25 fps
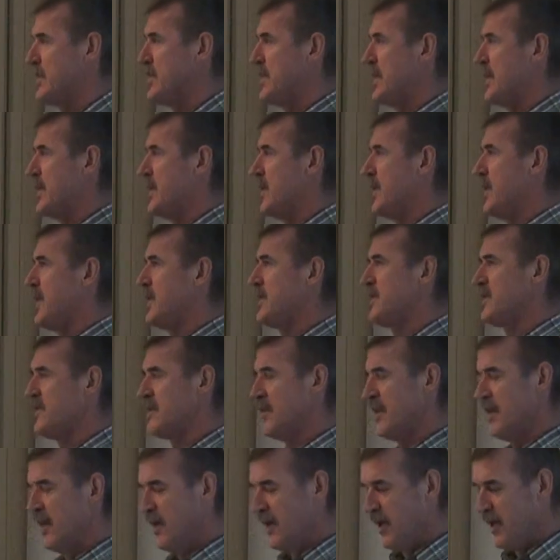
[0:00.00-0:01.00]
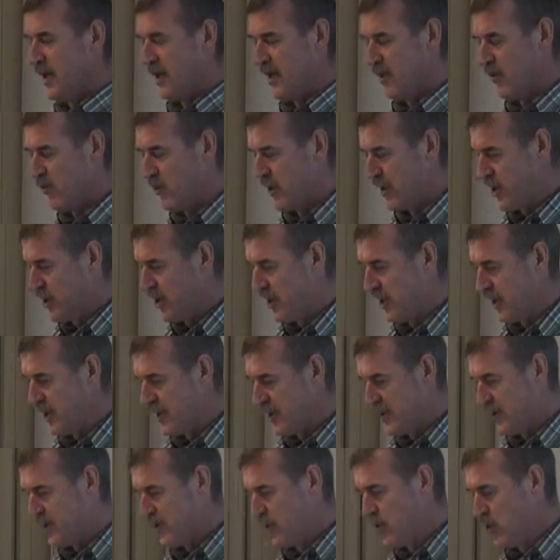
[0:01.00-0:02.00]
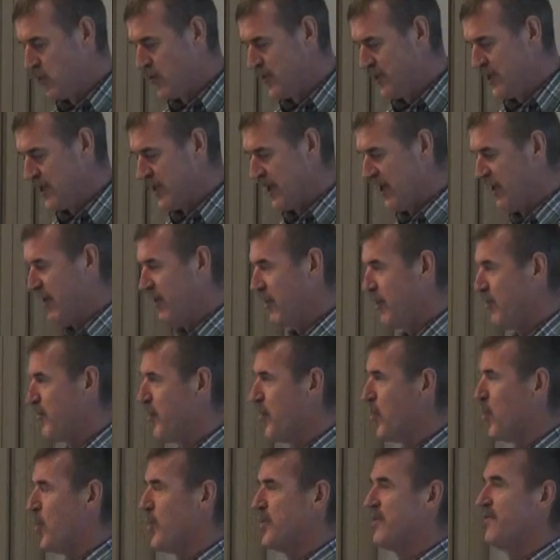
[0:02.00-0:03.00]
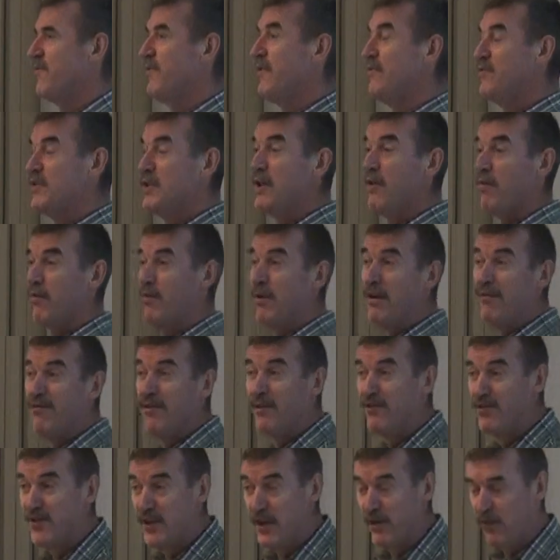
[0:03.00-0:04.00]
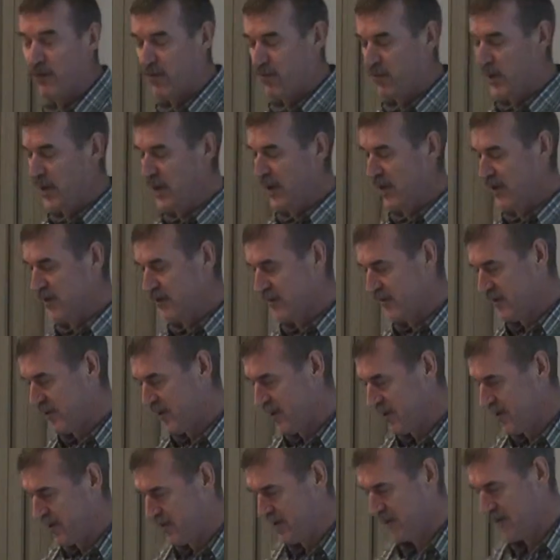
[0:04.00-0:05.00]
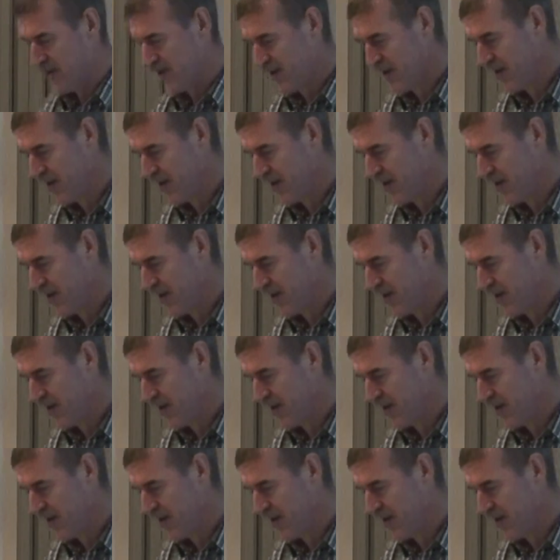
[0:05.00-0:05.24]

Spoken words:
DNS, which is using the port 5353. That's an